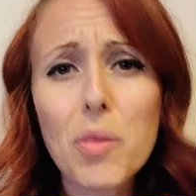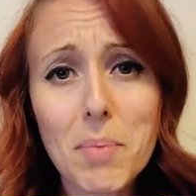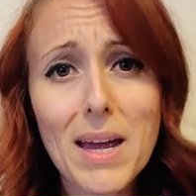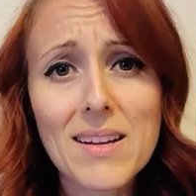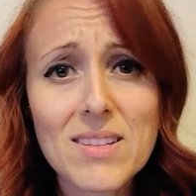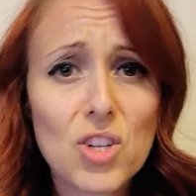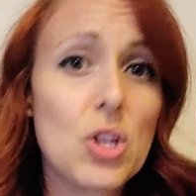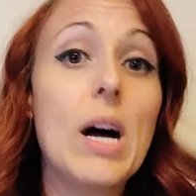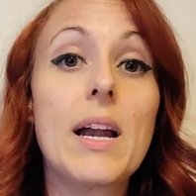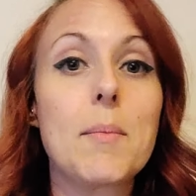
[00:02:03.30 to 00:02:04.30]
the best to
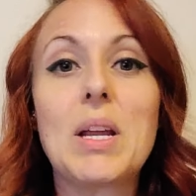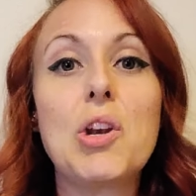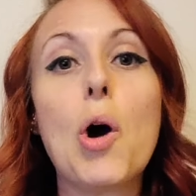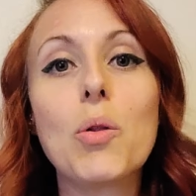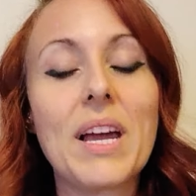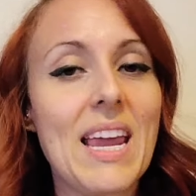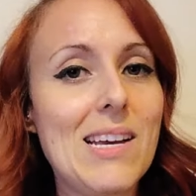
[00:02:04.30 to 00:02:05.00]
Sean. I mean, no, like,